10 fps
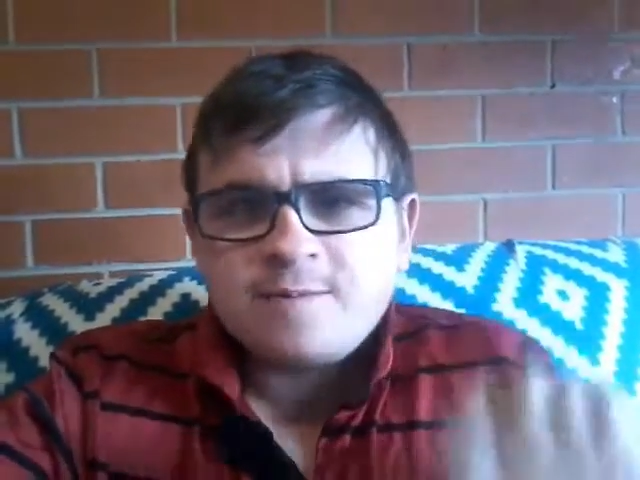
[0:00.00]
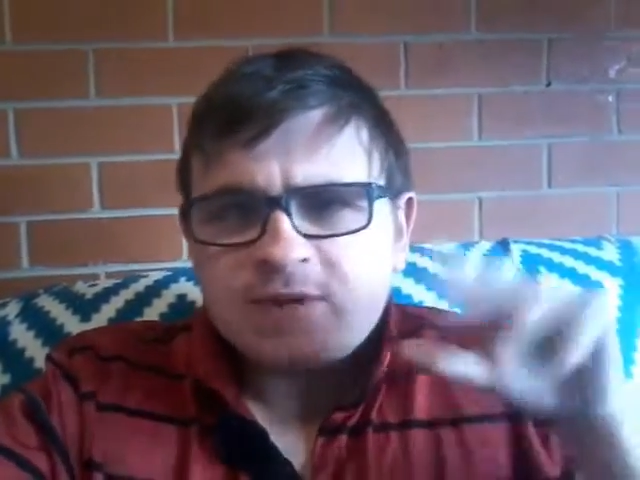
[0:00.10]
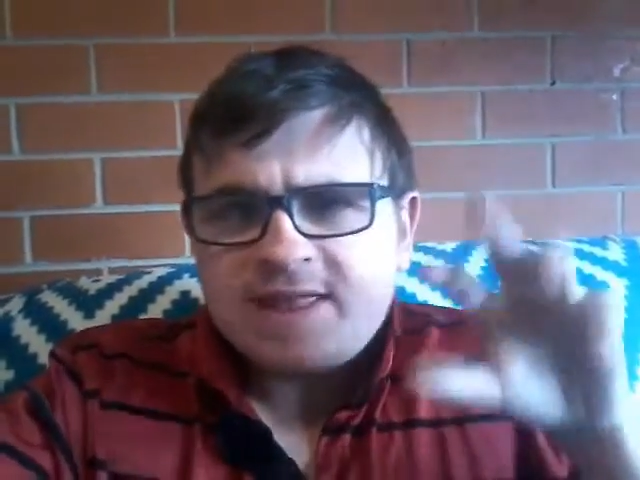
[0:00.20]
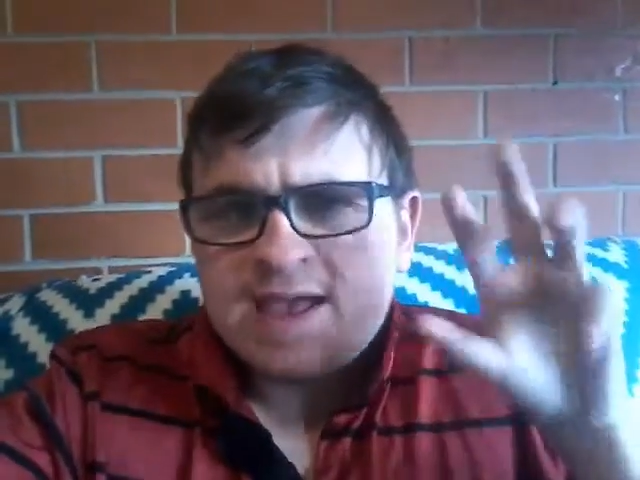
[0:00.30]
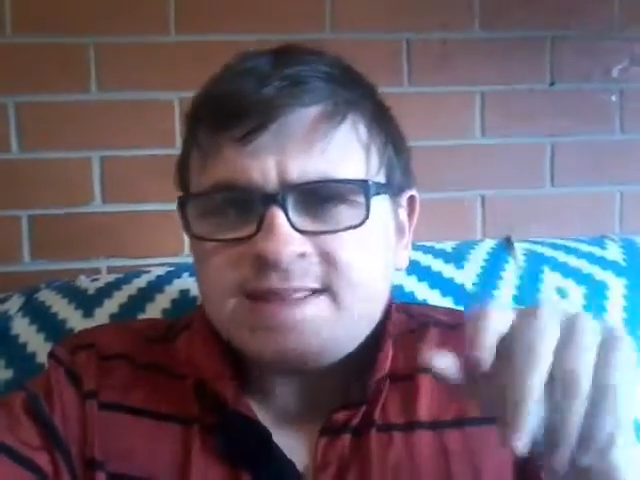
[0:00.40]

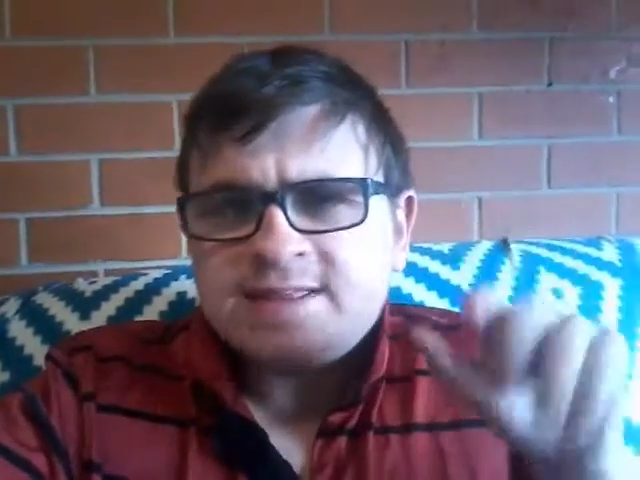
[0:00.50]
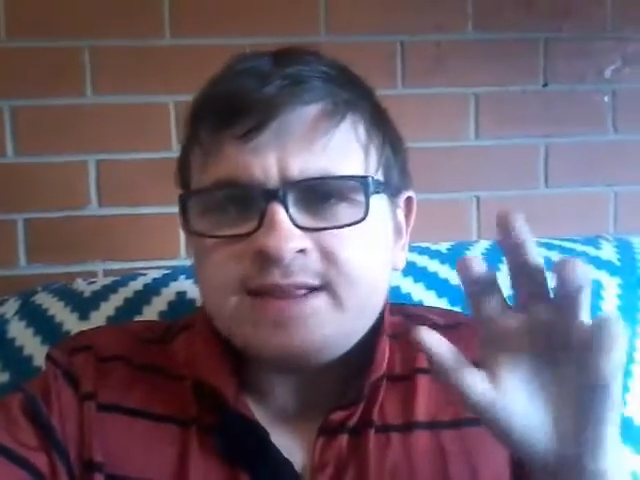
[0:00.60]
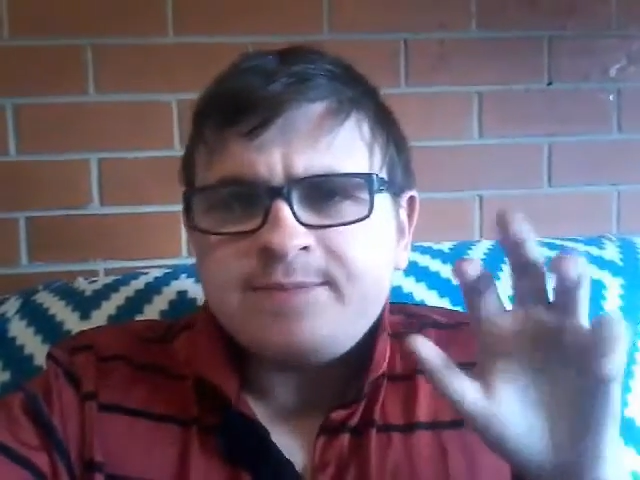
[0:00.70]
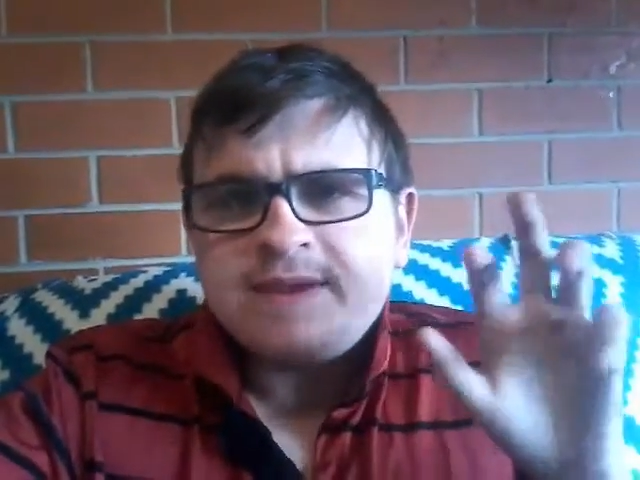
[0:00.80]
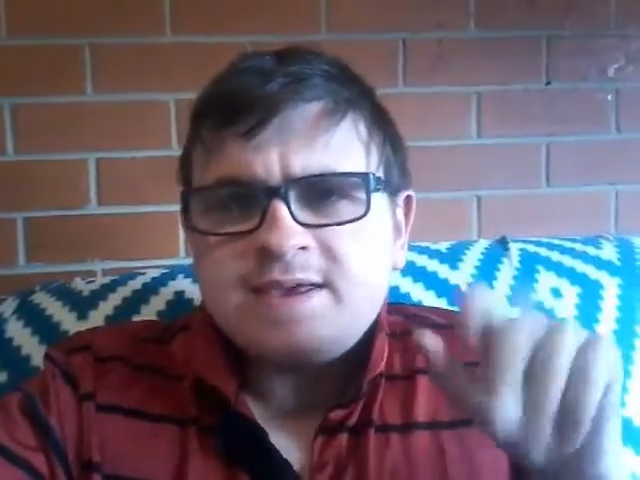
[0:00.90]
pretending
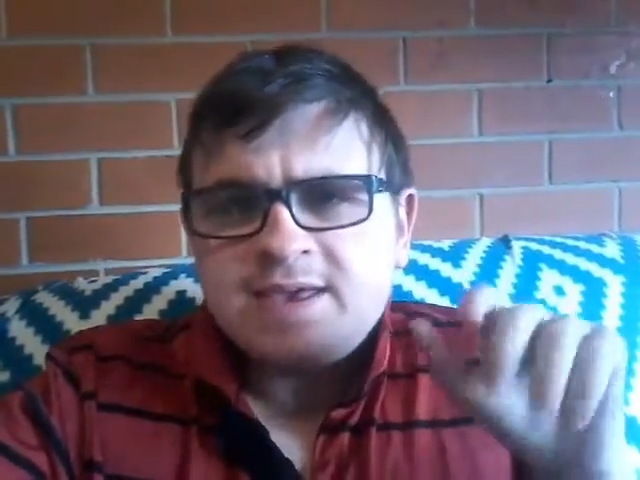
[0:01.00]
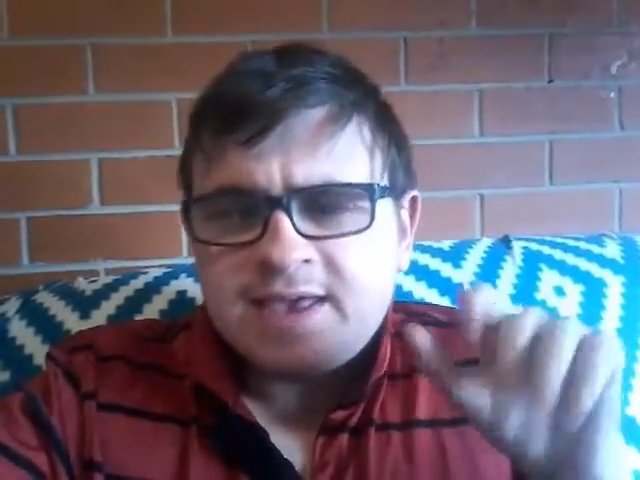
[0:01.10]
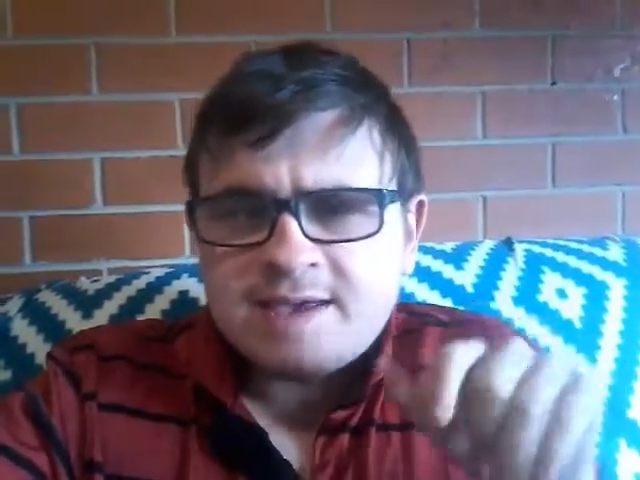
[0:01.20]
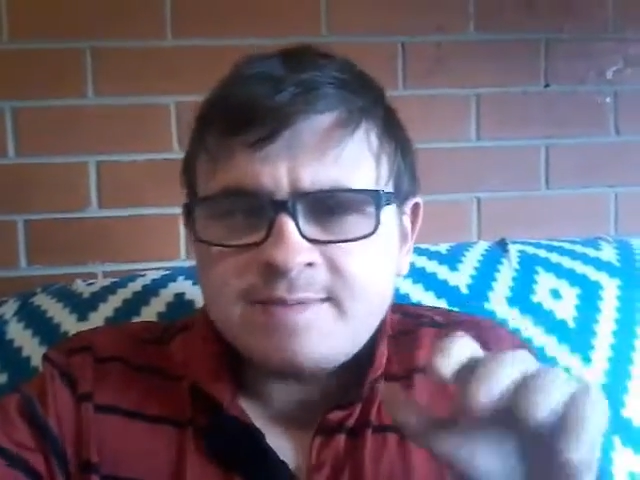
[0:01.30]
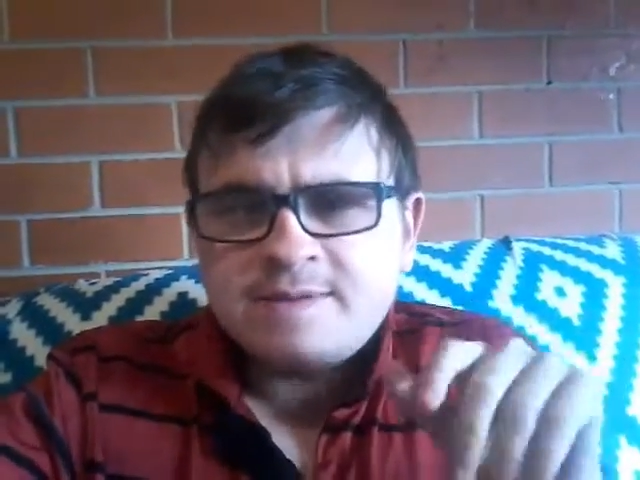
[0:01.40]
to be
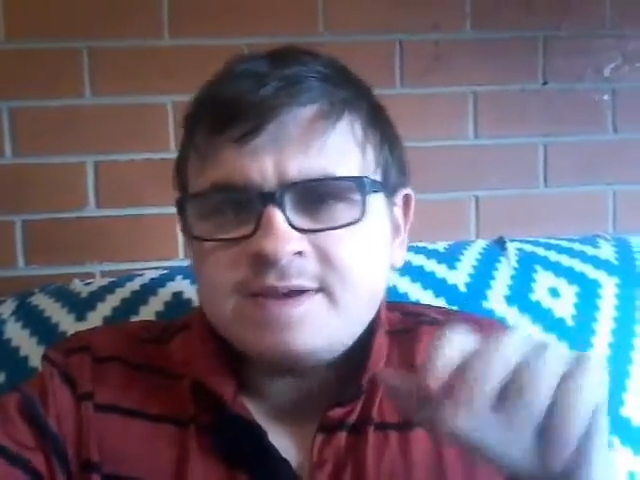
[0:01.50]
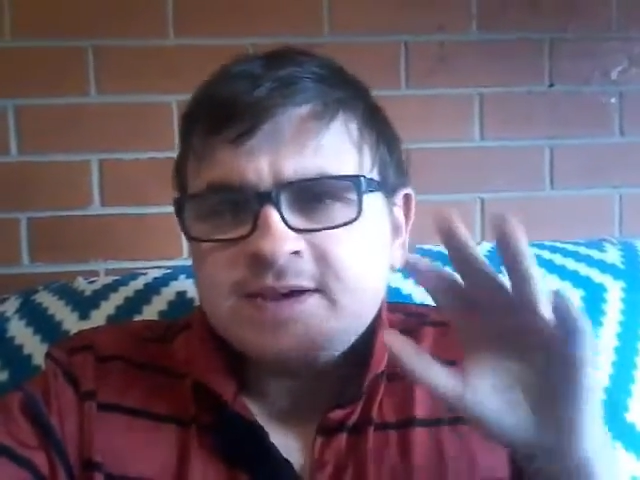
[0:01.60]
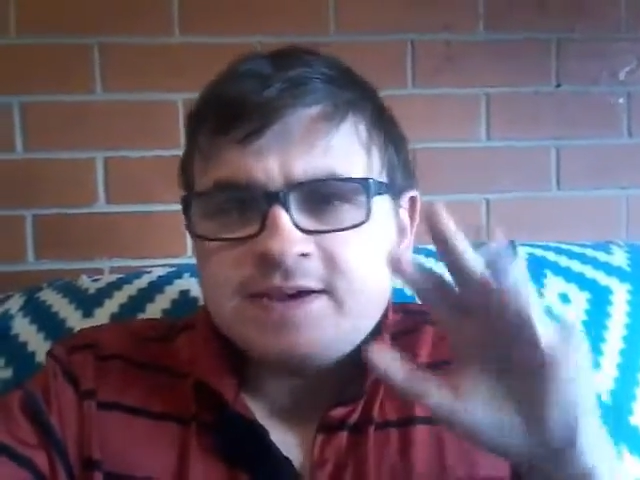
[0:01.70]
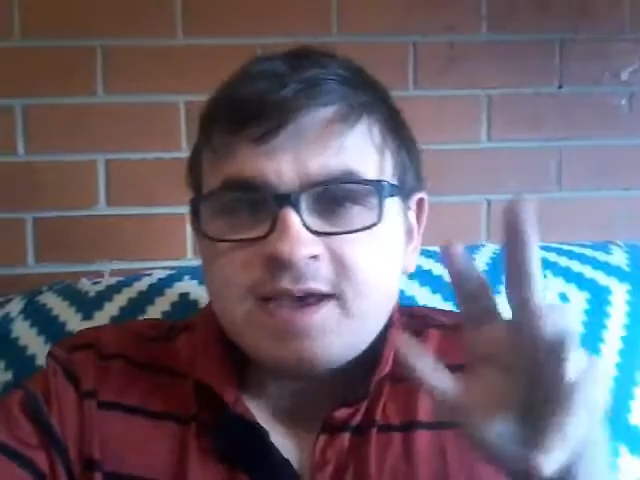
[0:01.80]
him